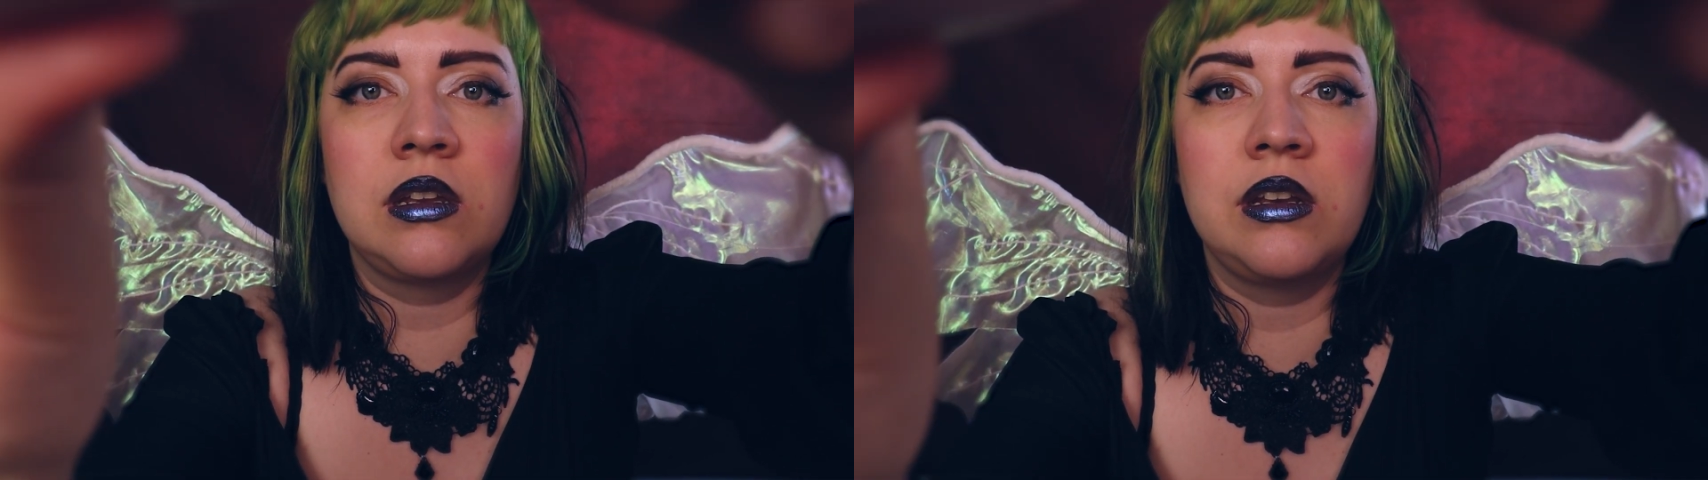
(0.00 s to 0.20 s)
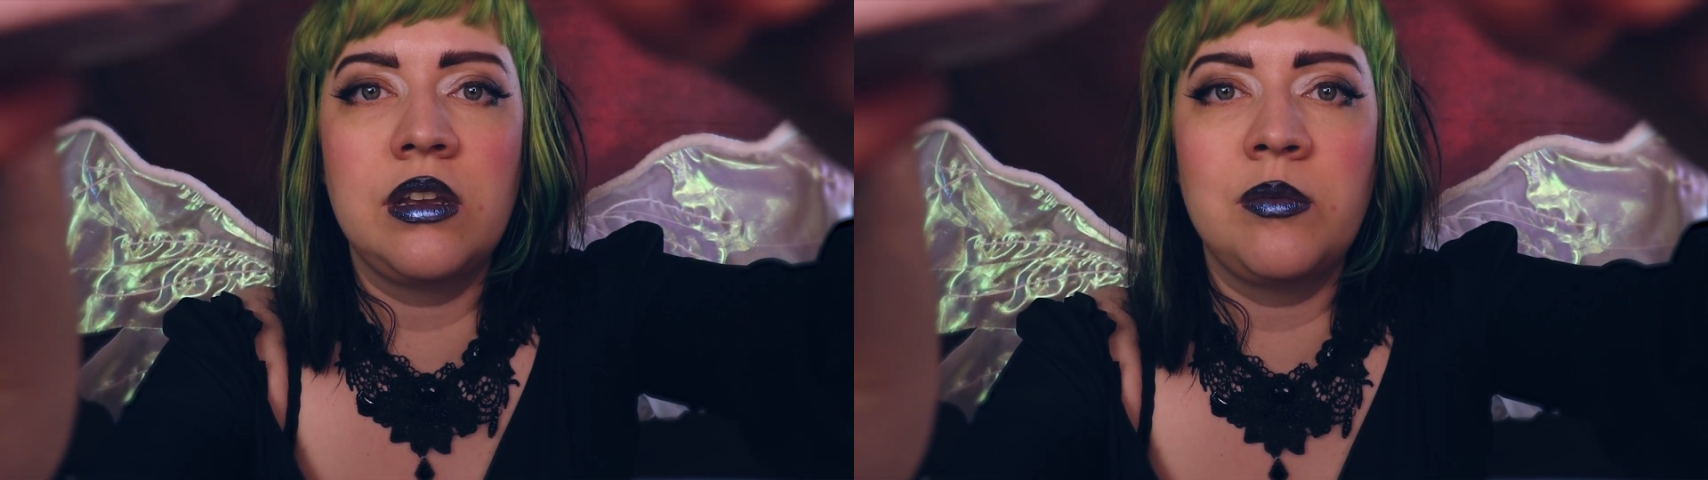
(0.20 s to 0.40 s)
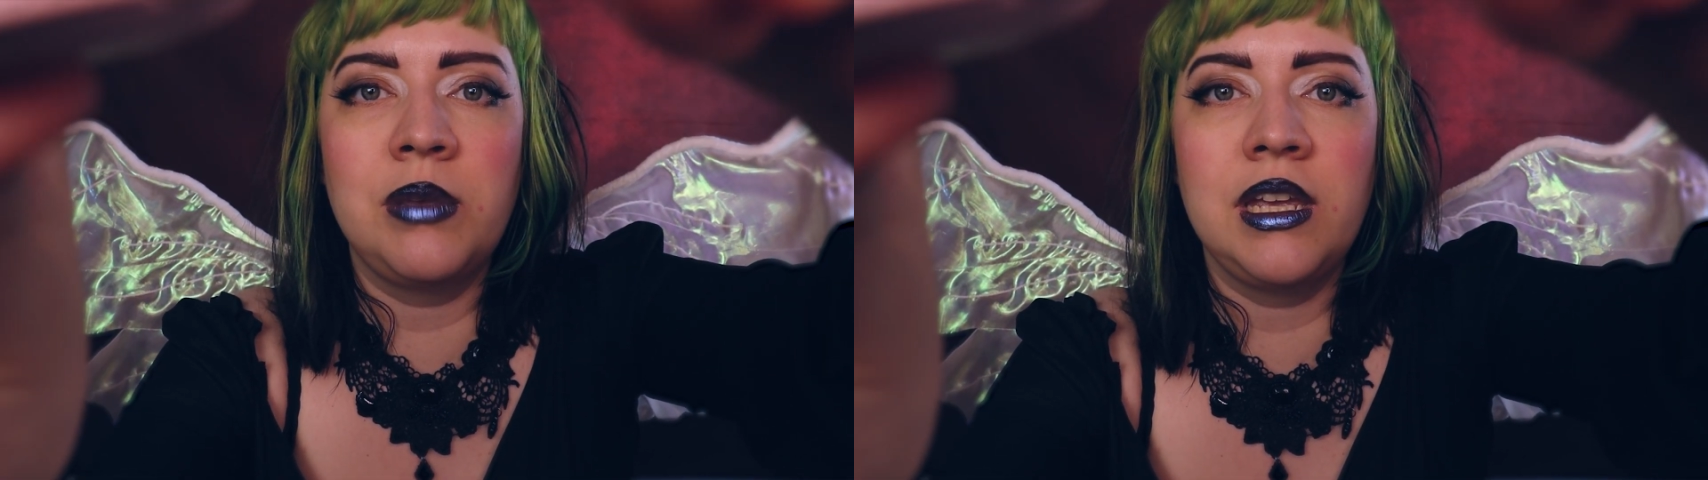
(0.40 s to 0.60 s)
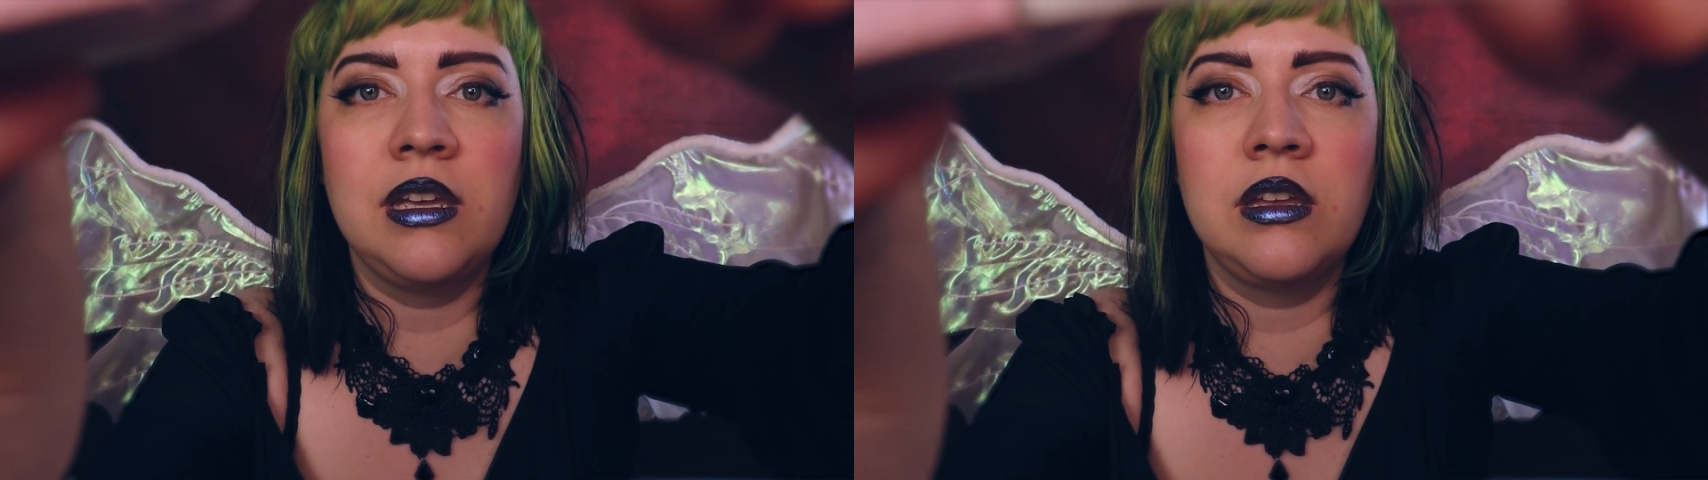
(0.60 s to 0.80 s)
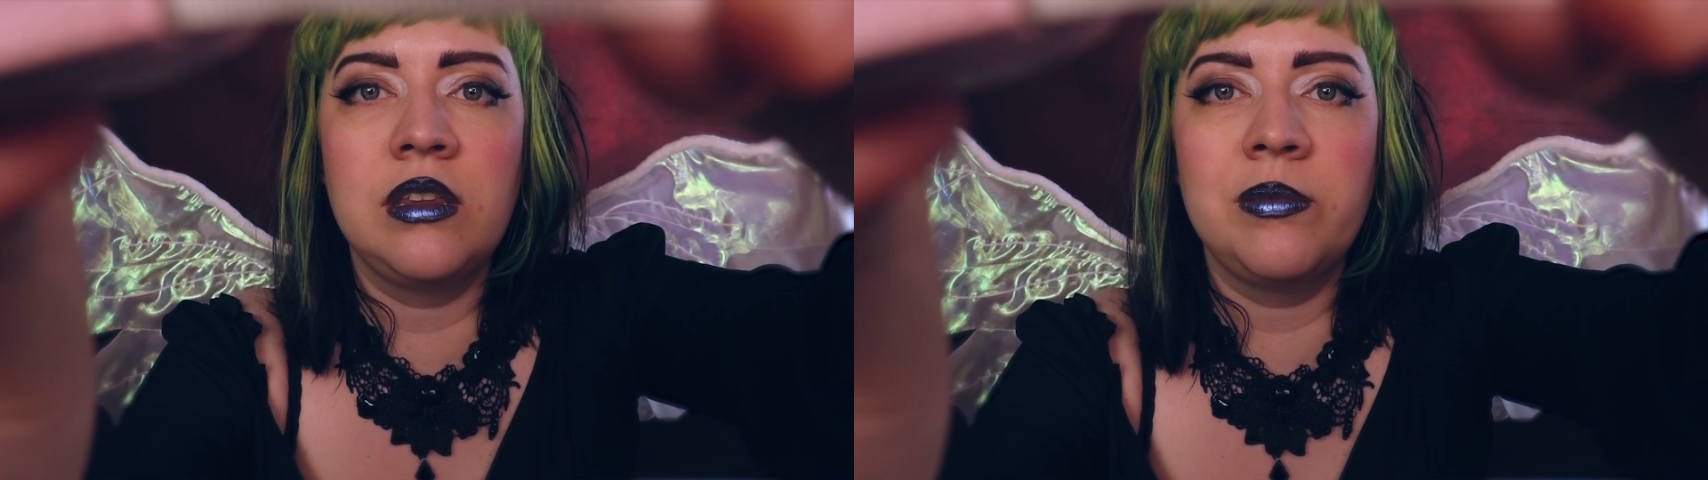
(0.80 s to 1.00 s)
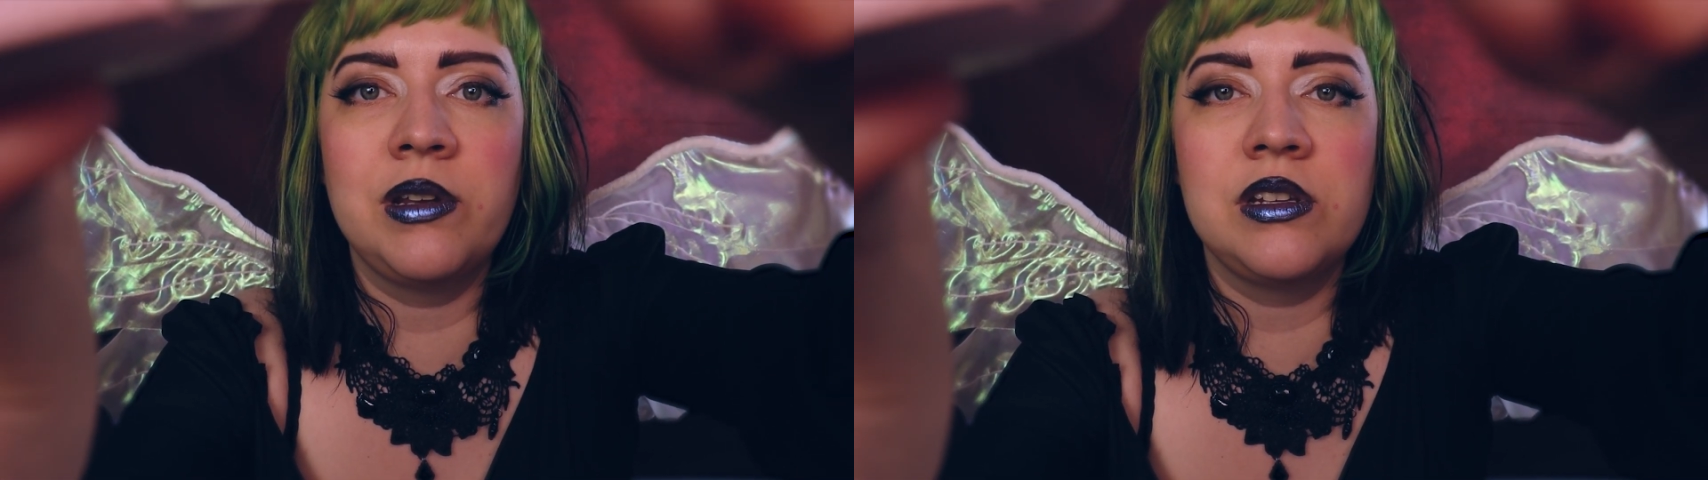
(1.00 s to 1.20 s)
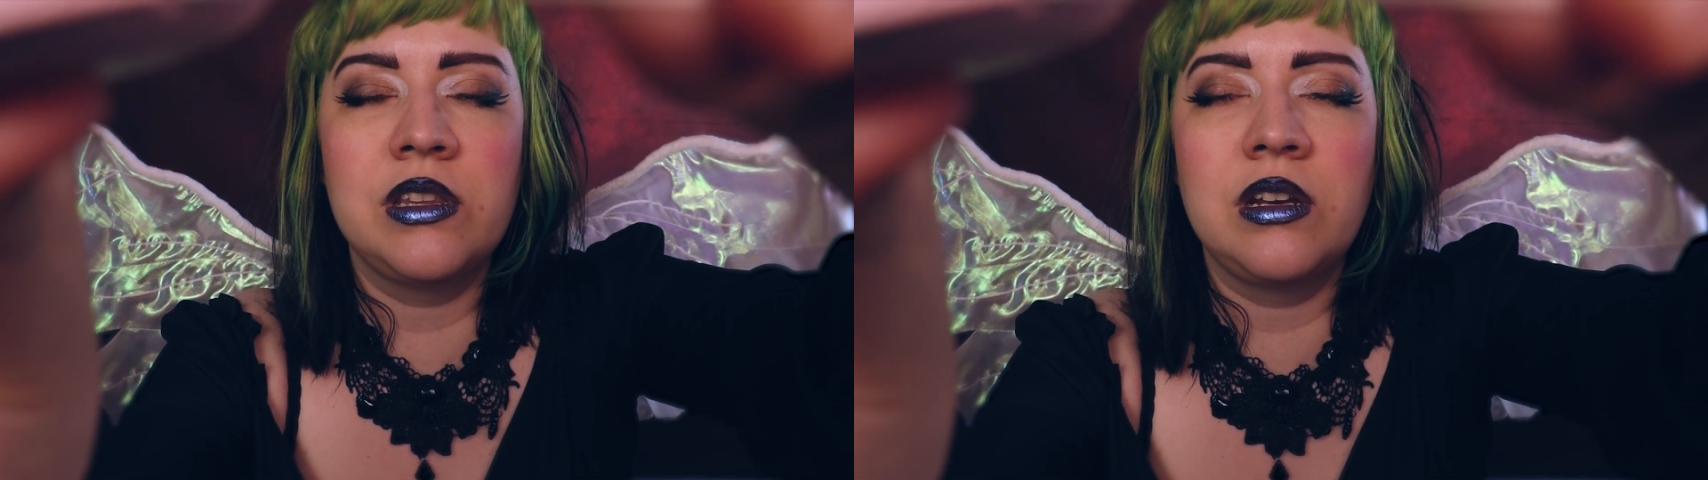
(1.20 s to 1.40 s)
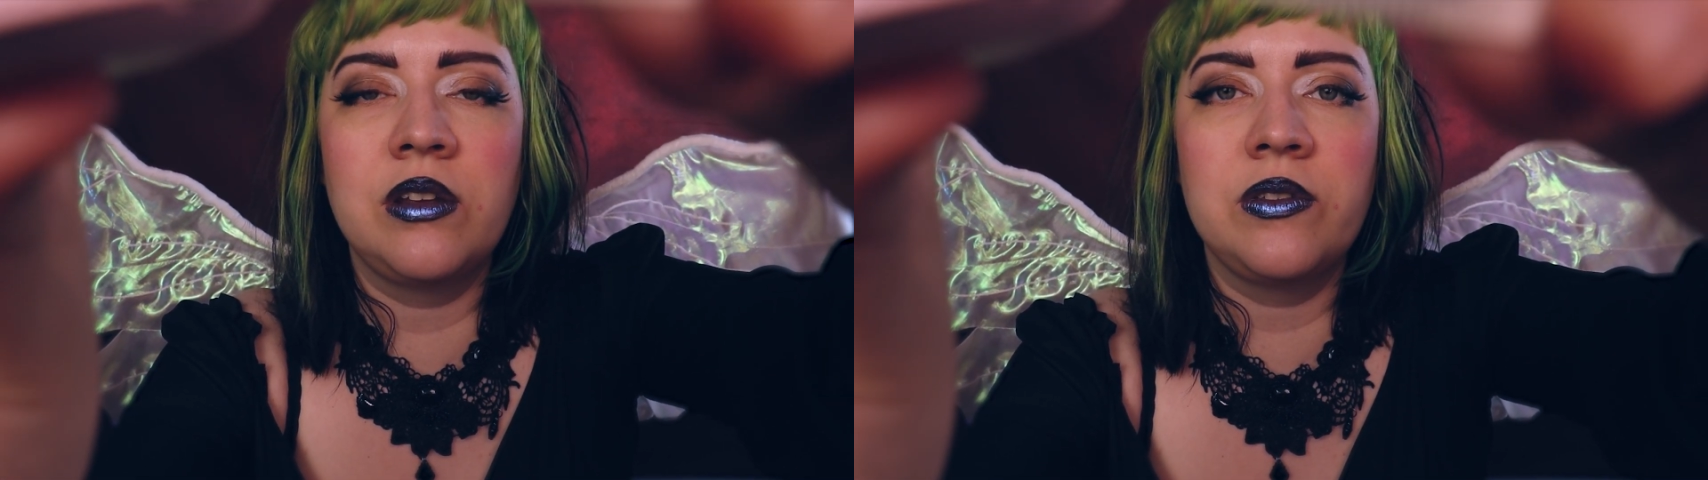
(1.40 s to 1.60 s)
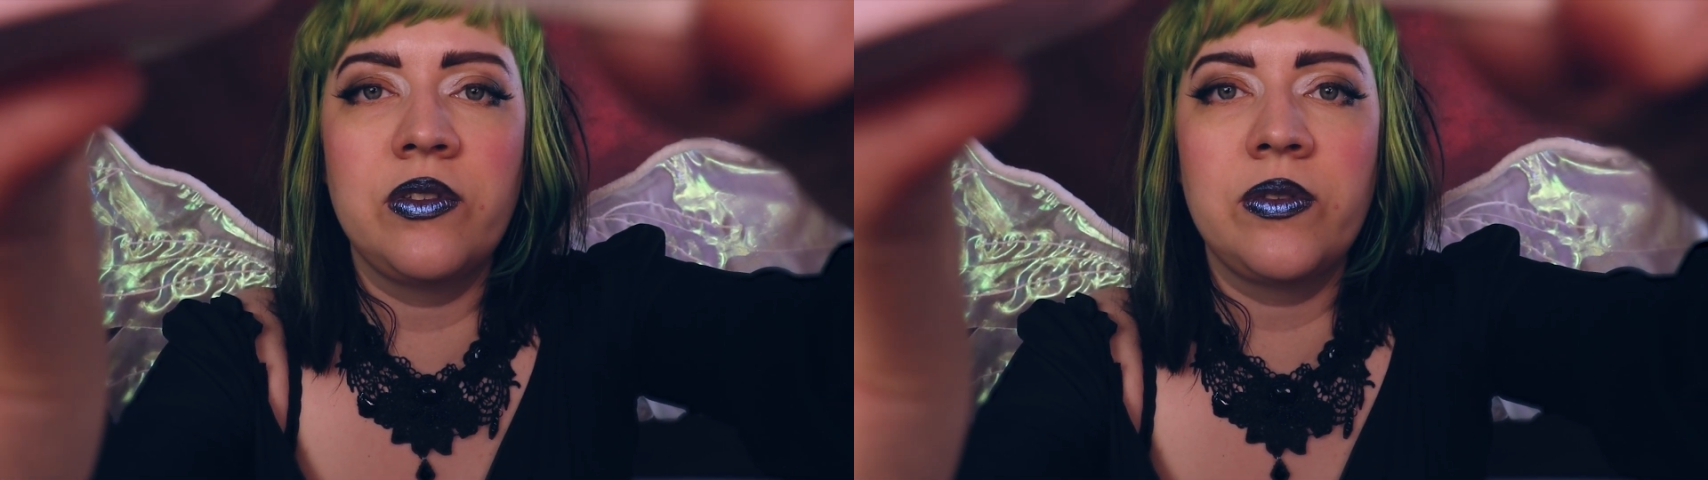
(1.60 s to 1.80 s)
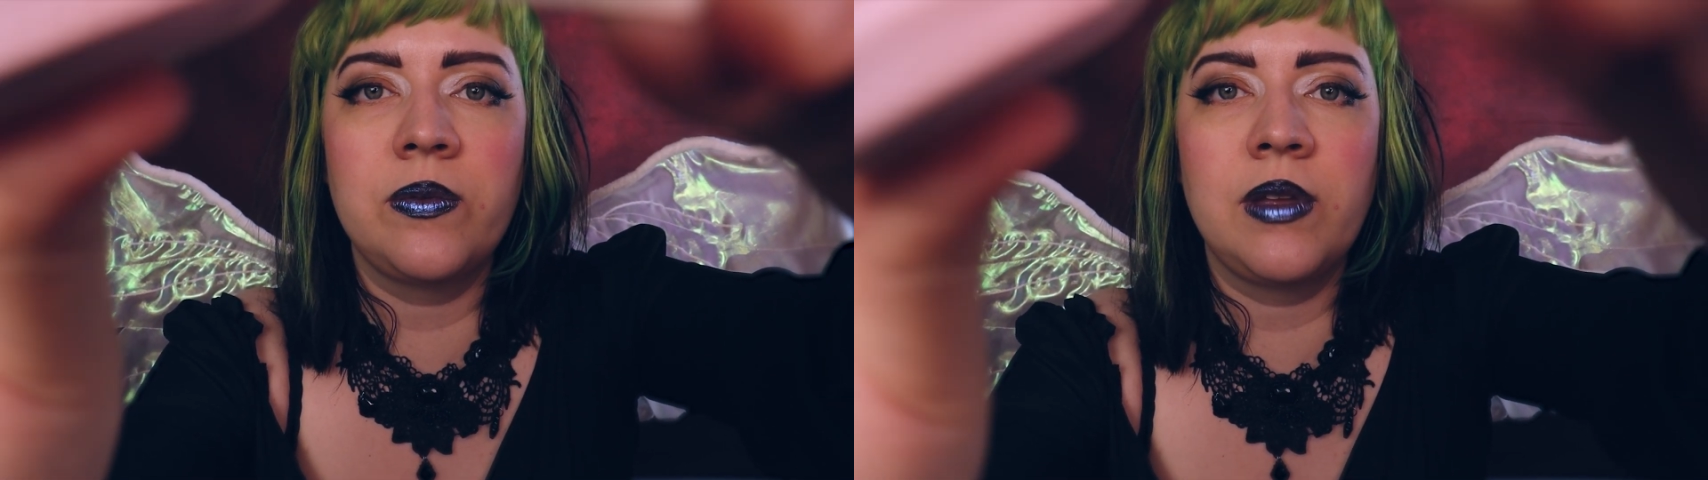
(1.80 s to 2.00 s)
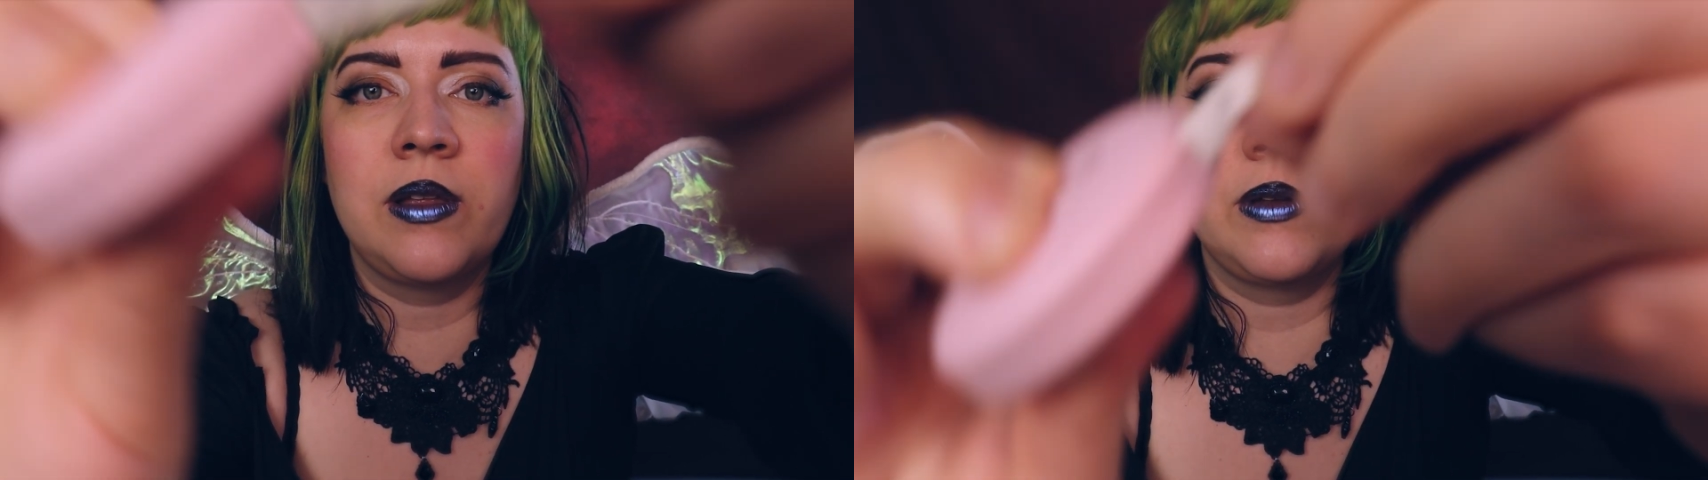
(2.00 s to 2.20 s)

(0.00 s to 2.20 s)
and up here, the bridge of the nose as well.